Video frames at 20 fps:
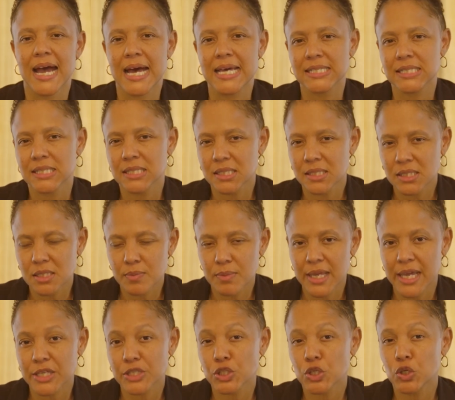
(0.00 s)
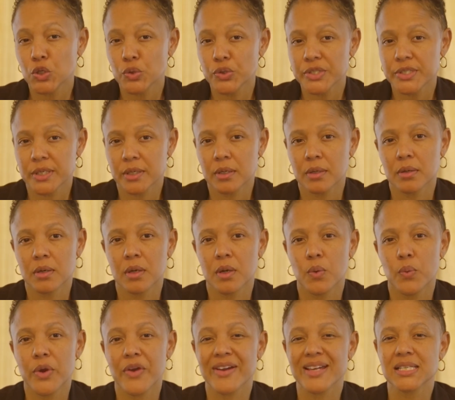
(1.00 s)
As the system gets closer,
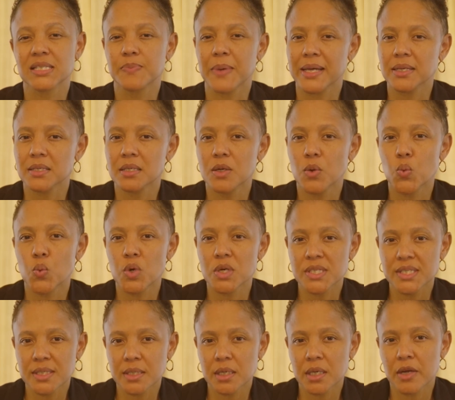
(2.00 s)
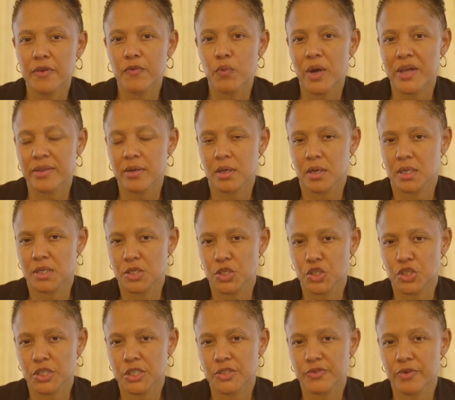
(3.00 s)
we are expecting a worsening of weather
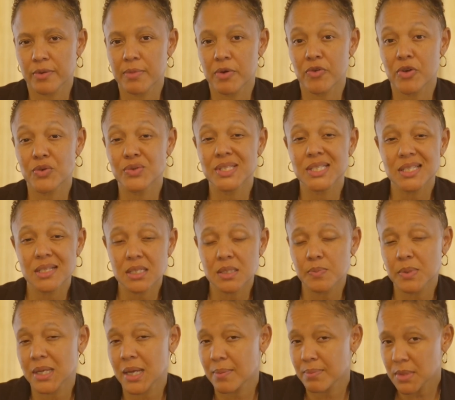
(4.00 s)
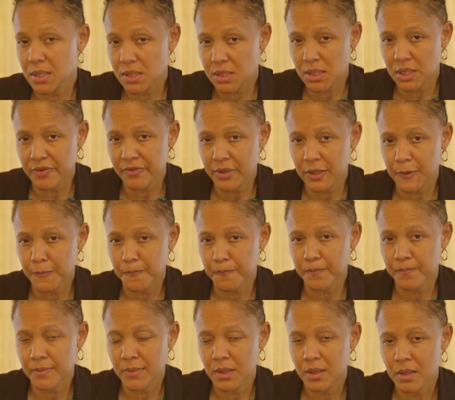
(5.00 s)
conditions from around 6 p.m. this evening.
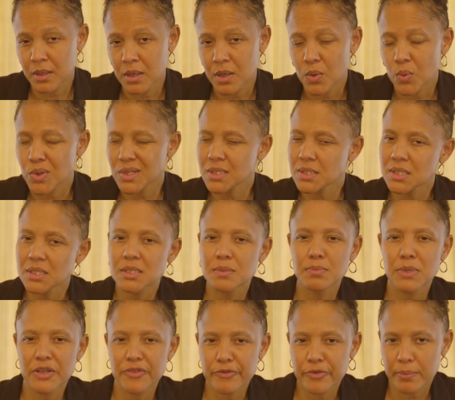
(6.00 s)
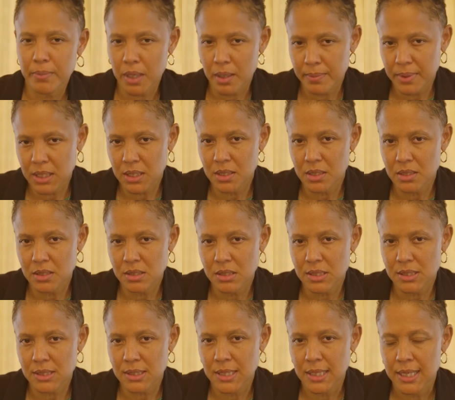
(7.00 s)
What does this mean for
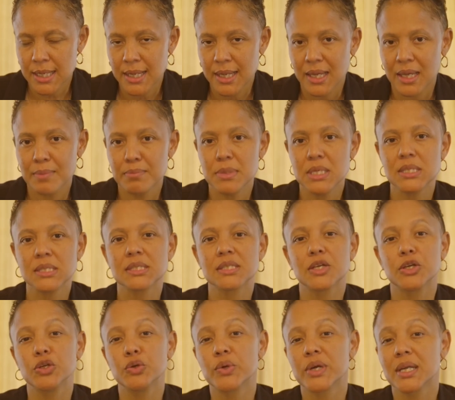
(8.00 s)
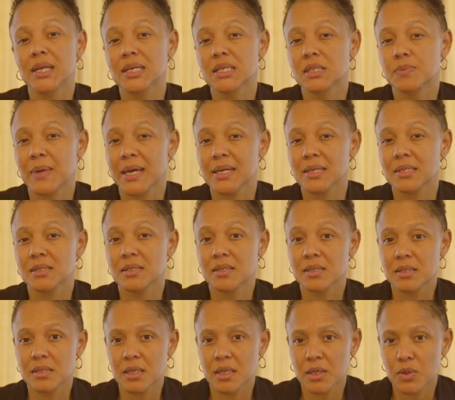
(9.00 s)
Barbadians? It means that you can expect
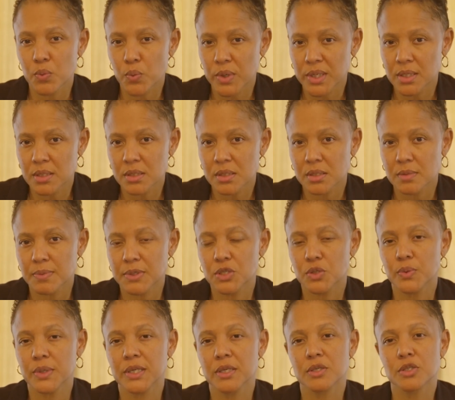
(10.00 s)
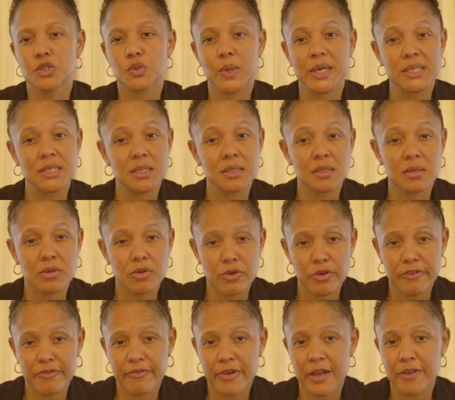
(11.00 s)
sustained winds between 20 to
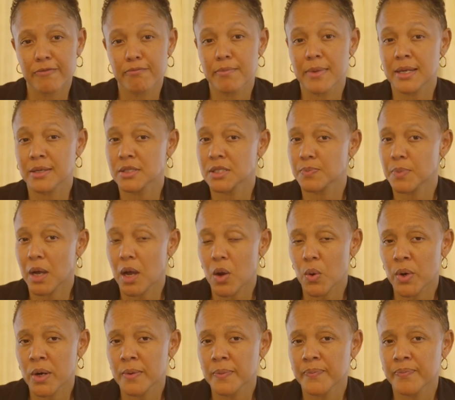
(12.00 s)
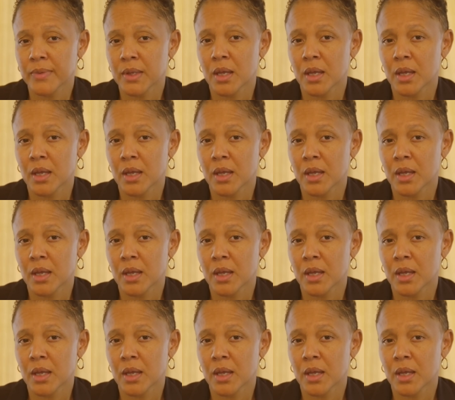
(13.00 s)
35 miles per hour